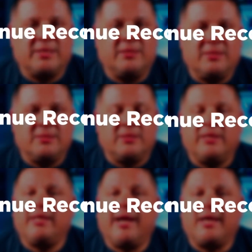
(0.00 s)
This is a
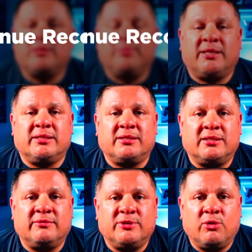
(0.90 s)
key aspect
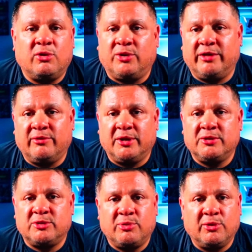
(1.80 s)
of the quality of
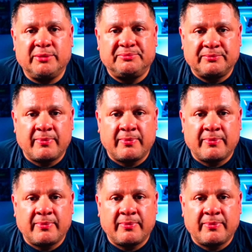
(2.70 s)
earnings report.